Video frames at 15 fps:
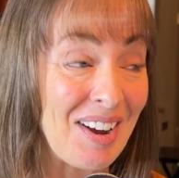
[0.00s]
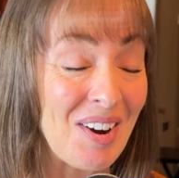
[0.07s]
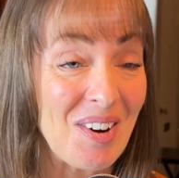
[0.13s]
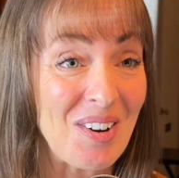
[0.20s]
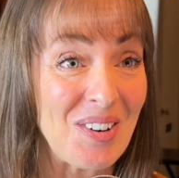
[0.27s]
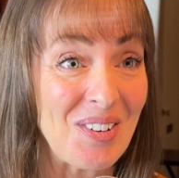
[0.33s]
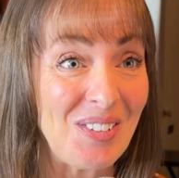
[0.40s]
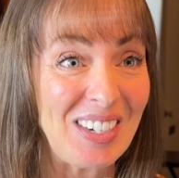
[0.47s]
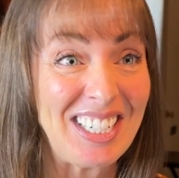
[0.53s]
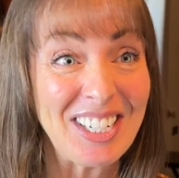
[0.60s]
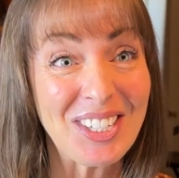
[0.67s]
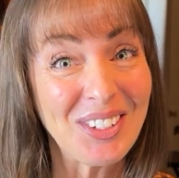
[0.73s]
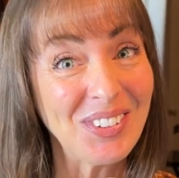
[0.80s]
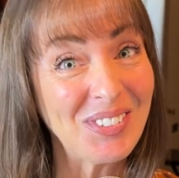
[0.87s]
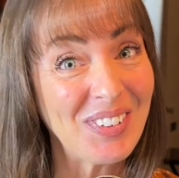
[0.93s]
no, we
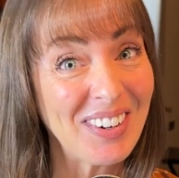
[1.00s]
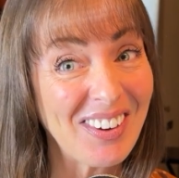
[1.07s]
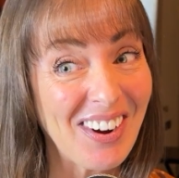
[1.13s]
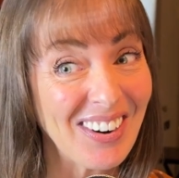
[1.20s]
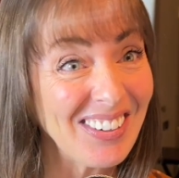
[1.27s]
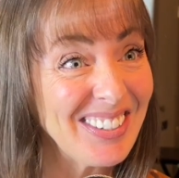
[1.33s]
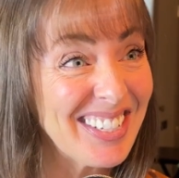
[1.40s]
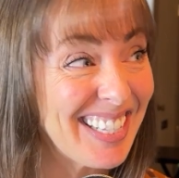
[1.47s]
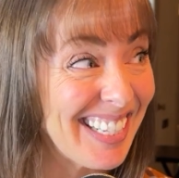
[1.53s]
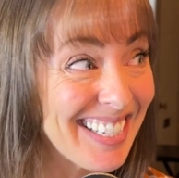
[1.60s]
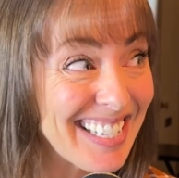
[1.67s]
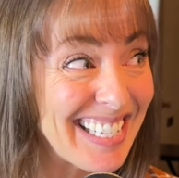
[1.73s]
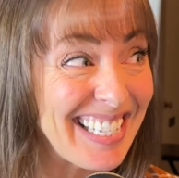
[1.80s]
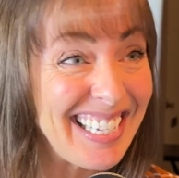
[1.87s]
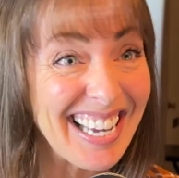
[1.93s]
just sold one of Carl's
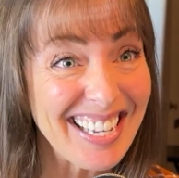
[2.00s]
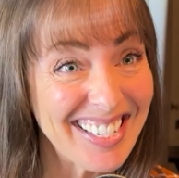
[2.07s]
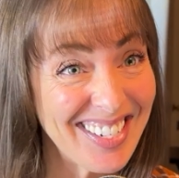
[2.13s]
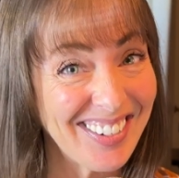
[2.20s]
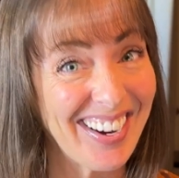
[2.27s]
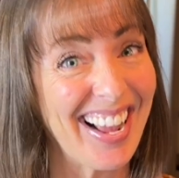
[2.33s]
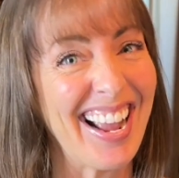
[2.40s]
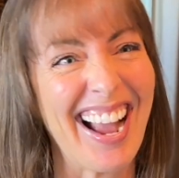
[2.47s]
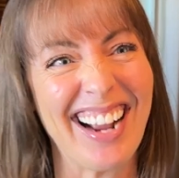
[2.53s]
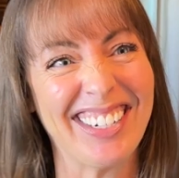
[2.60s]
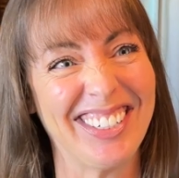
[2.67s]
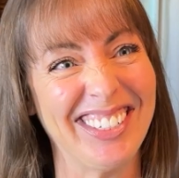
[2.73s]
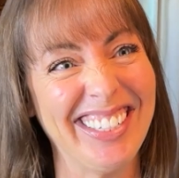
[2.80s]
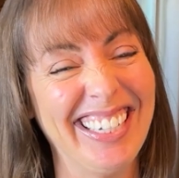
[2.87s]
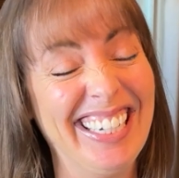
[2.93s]
things yesterday,
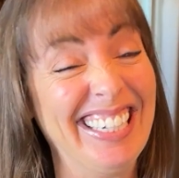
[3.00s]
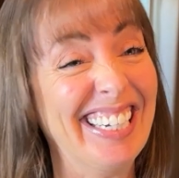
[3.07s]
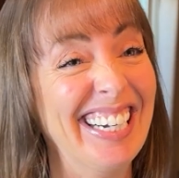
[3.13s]
actually.